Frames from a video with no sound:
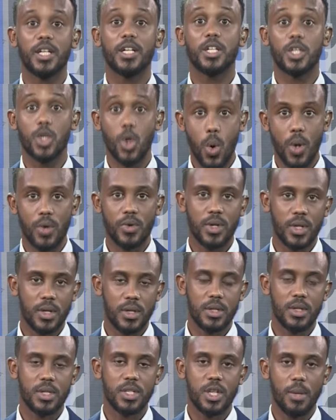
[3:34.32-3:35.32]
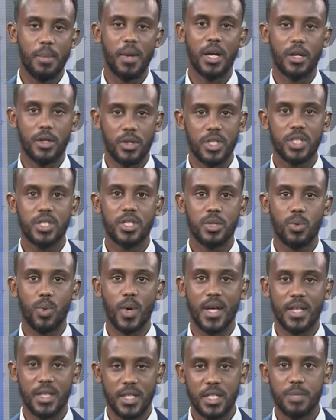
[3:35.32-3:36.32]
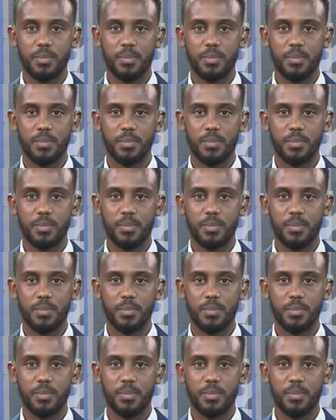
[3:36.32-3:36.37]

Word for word: in lower uh, Shabelle region, where this